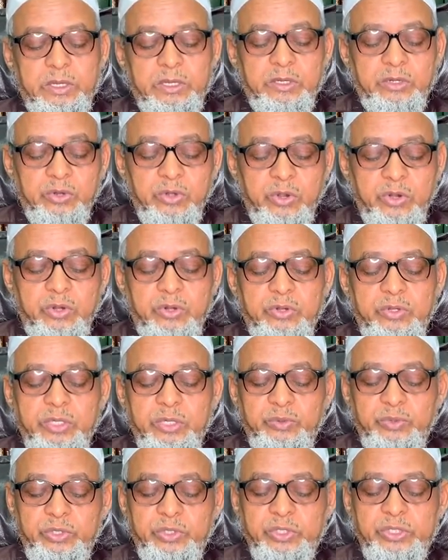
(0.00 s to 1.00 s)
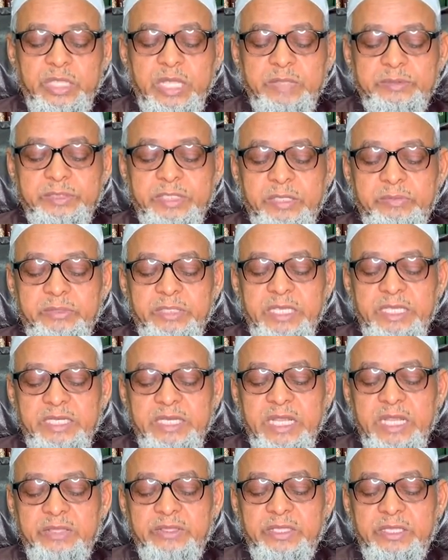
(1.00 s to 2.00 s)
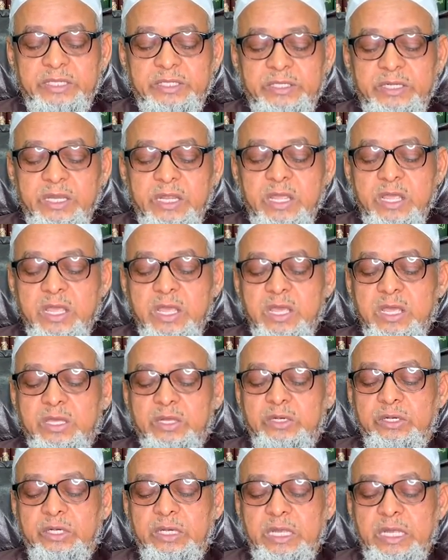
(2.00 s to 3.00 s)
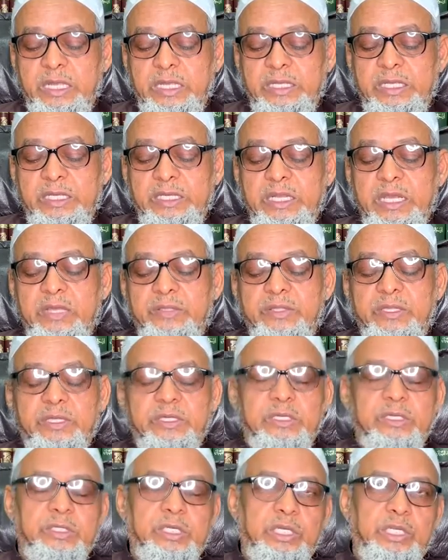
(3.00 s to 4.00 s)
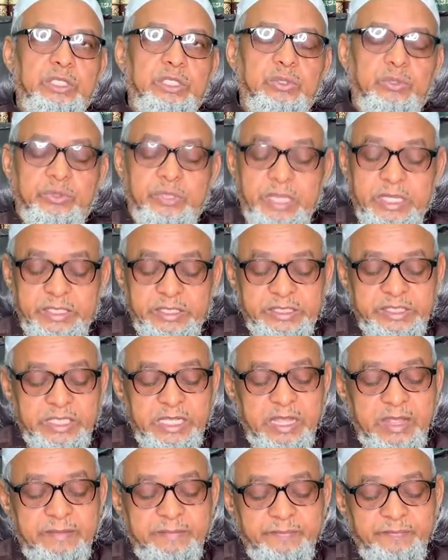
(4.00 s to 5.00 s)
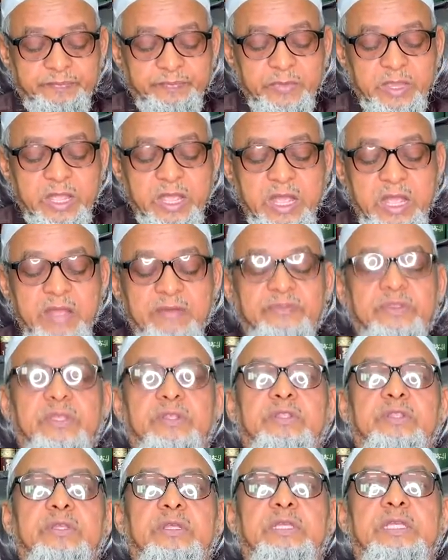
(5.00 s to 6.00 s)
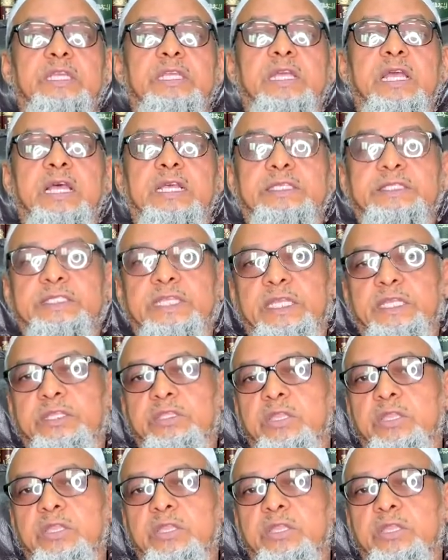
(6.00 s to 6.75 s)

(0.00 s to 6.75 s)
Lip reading: No, he will not accept any other religion than Islam after he has sent